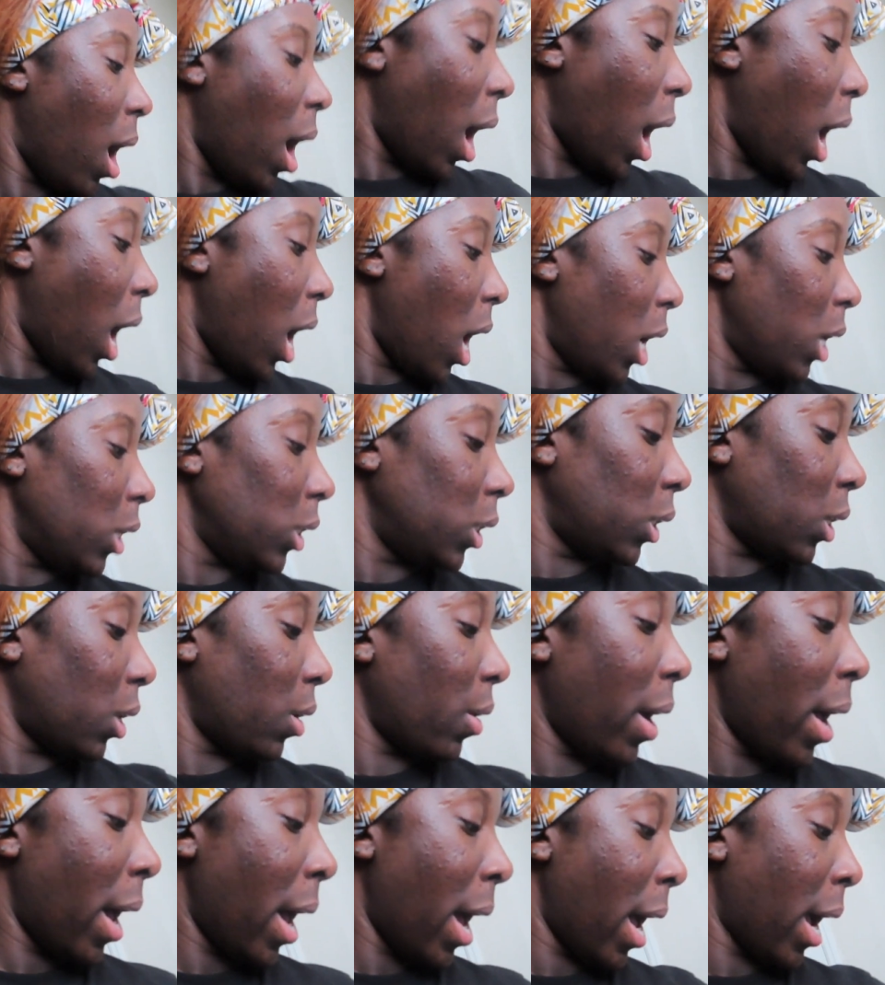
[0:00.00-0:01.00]
I
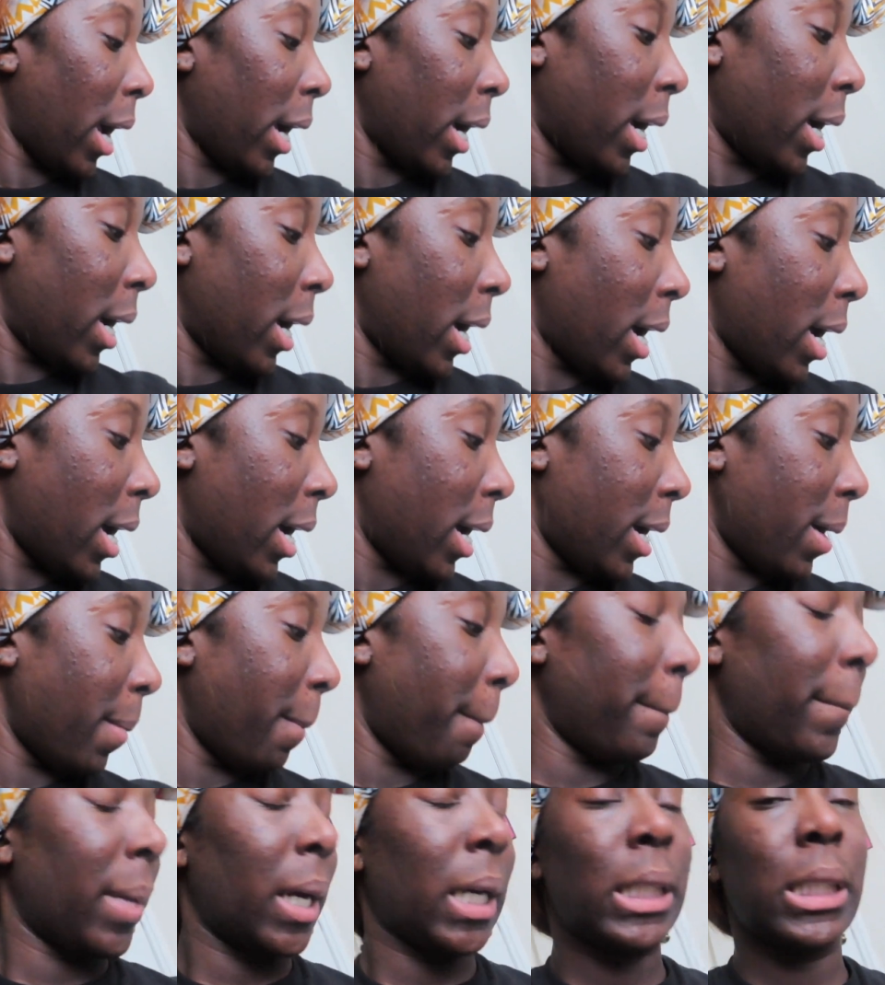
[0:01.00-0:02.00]
also had got
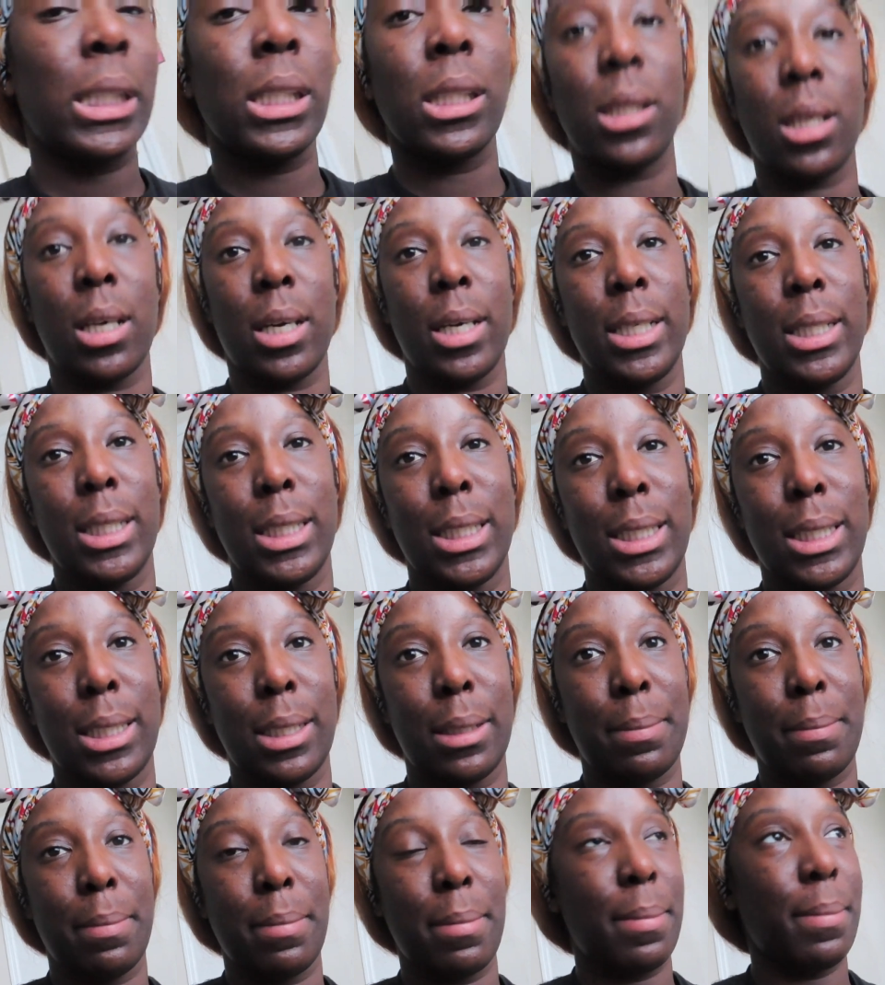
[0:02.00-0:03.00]
my son
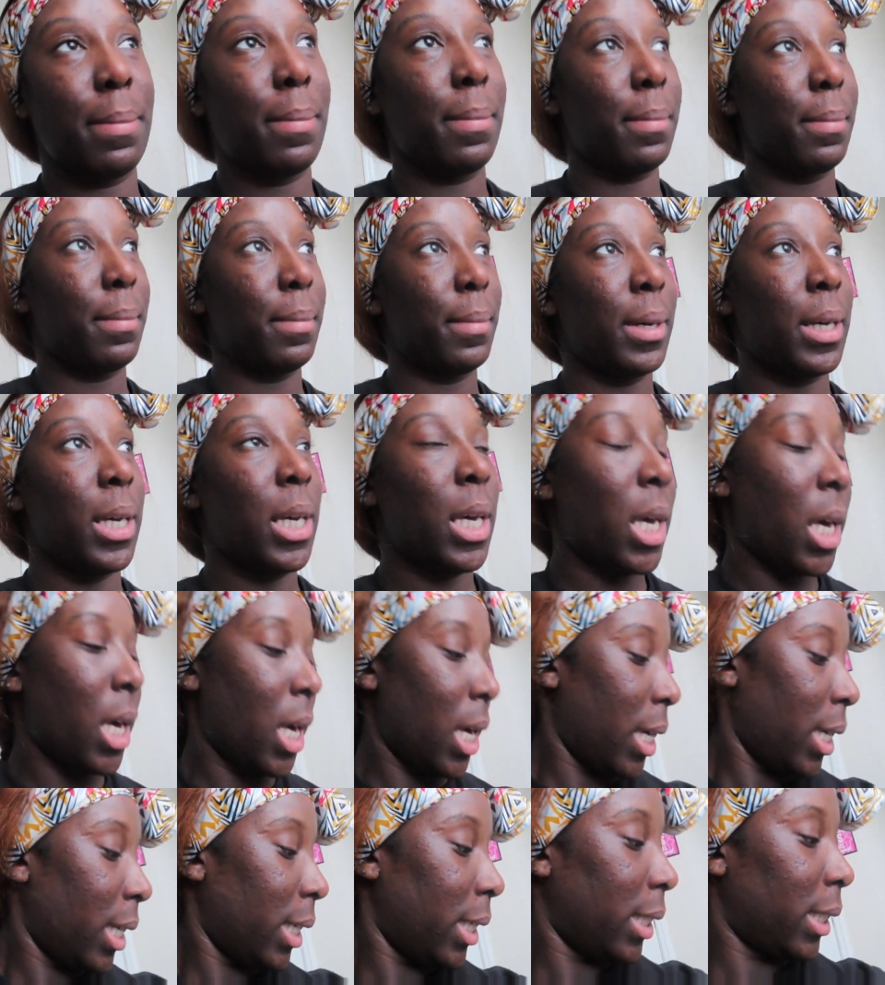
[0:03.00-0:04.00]
some
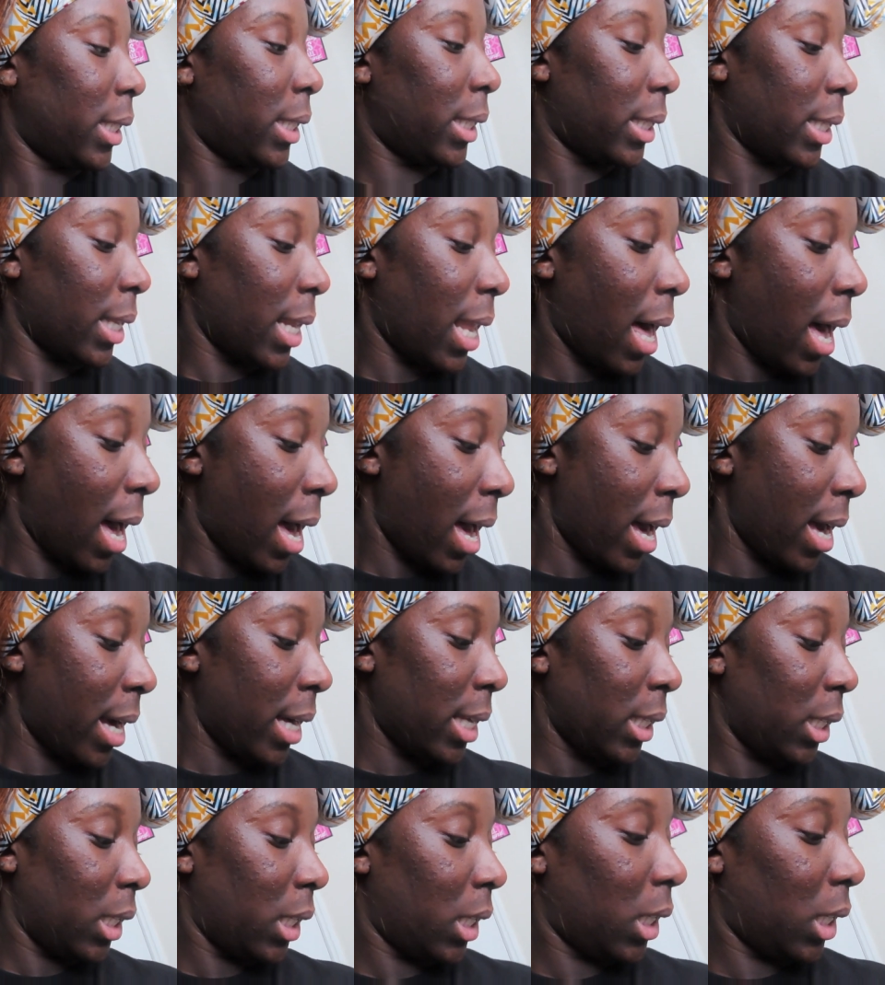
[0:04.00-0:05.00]

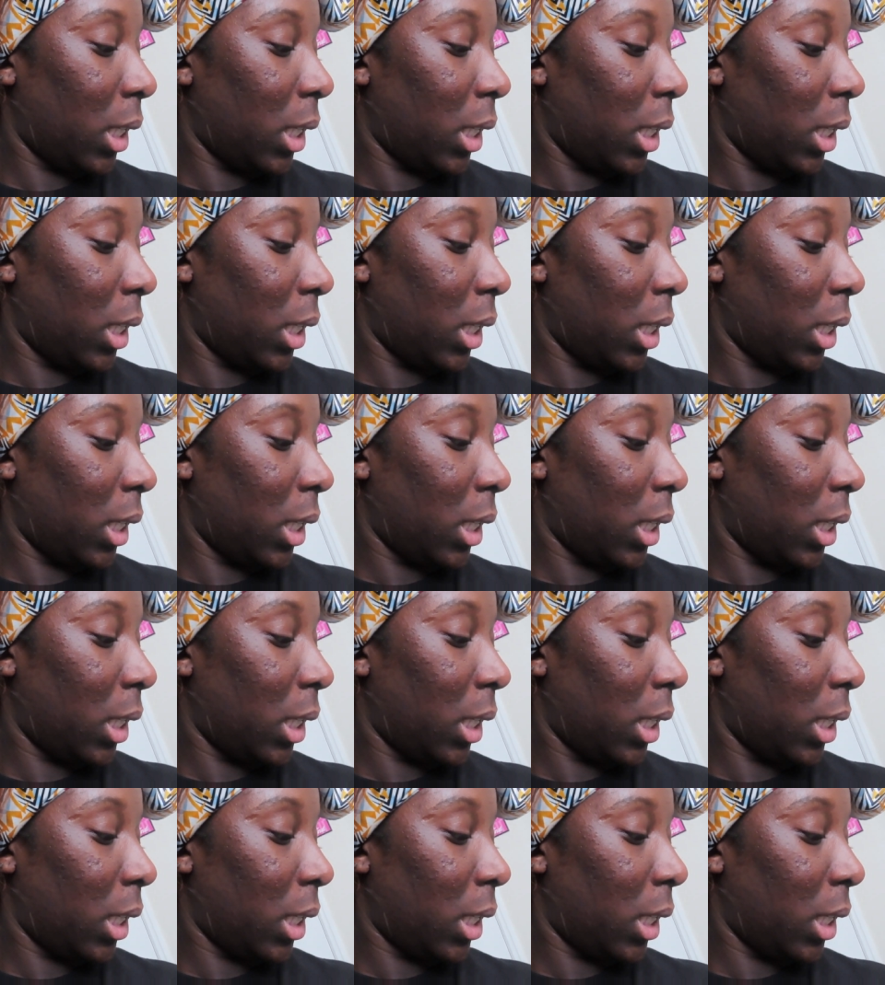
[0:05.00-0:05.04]
slides.